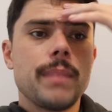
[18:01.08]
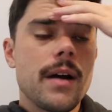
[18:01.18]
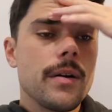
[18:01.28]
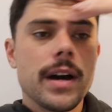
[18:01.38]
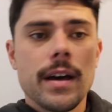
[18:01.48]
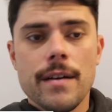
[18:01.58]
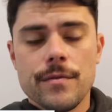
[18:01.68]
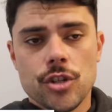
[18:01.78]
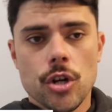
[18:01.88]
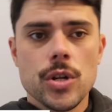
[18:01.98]
Power
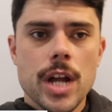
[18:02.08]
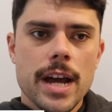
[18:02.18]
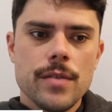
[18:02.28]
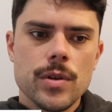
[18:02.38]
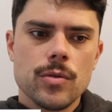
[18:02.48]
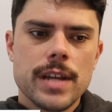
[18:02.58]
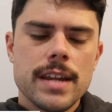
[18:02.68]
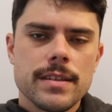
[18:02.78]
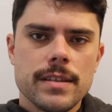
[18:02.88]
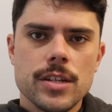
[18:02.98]
have shown a real
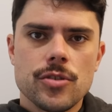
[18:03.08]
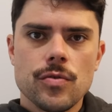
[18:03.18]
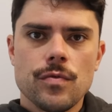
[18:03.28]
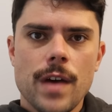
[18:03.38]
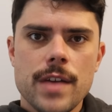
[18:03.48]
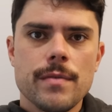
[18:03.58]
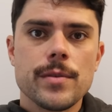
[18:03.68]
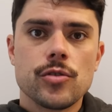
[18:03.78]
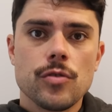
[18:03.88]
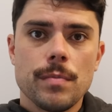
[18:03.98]
tendency to favour
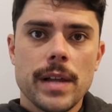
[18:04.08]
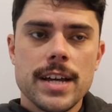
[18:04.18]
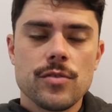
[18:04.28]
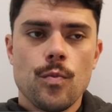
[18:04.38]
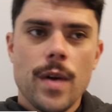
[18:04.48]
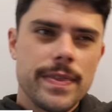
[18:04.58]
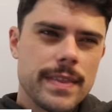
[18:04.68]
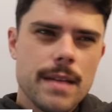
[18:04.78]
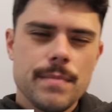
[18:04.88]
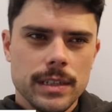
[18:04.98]
mature players when
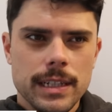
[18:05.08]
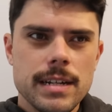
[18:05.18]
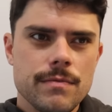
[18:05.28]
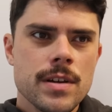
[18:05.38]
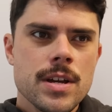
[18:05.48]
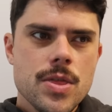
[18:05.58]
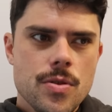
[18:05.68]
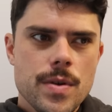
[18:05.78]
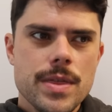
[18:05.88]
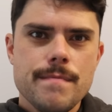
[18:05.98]
they believe
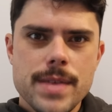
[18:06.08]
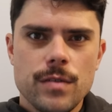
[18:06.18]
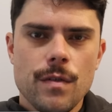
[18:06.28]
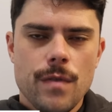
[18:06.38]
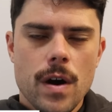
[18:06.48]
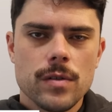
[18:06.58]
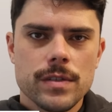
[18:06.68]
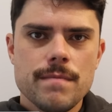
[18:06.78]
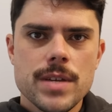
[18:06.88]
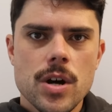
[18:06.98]
they're in the mix for
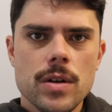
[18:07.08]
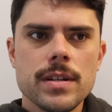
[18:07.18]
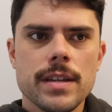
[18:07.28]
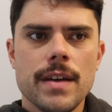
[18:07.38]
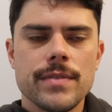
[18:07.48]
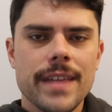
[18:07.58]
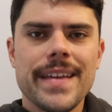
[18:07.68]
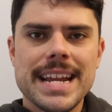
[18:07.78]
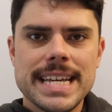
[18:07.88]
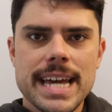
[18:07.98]
finals and beyond, and they've done
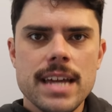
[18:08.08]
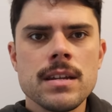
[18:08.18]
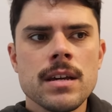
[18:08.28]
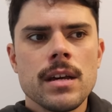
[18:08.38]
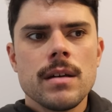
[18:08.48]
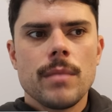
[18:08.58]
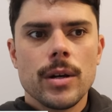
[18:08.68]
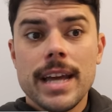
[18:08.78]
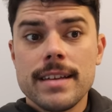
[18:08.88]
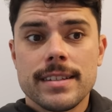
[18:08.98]
that again. My
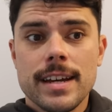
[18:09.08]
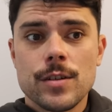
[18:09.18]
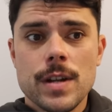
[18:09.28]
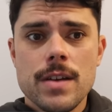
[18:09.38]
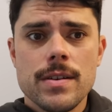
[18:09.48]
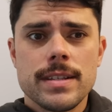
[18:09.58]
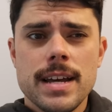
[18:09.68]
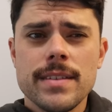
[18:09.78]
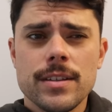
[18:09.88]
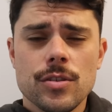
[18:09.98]
only hesitation here is
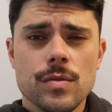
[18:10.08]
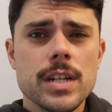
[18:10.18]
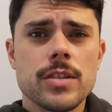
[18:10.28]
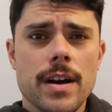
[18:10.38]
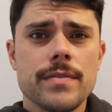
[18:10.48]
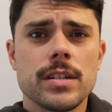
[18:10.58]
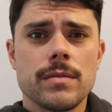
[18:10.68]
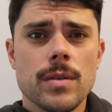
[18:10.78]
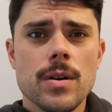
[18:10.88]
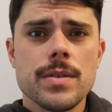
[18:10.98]
now that's 3 drafts in a
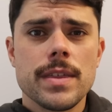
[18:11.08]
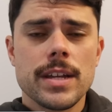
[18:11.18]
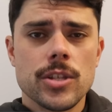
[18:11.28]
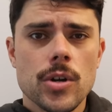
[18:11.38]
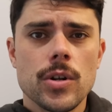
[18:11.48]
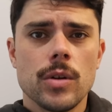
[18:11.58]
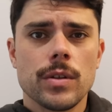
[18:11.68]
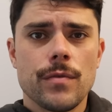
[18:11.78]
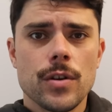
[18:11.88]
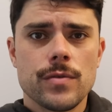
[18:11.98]
row that they don't hold
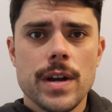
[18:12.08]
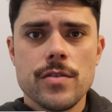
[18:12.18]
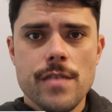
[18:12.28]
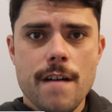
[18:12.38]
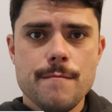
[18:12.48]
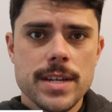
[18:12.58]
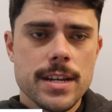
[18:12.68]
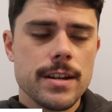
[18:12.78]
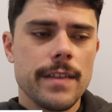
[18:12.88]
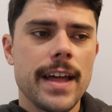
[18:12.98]
a first-round draft pick
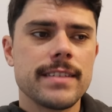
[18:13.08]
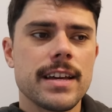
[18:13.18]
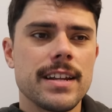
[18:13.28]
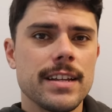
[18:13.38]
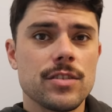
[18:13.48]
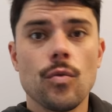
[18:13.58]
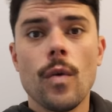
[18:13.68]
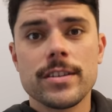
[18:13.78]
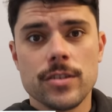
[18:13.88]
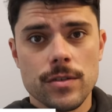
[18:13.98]
in, and that's getting into
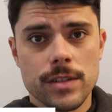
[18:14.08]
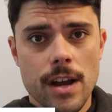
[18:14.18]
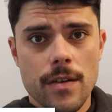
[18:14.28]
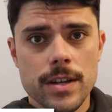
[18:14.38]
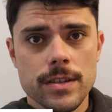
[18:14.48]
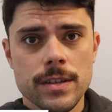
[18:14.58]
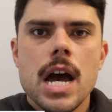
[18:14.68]
West Coast areas.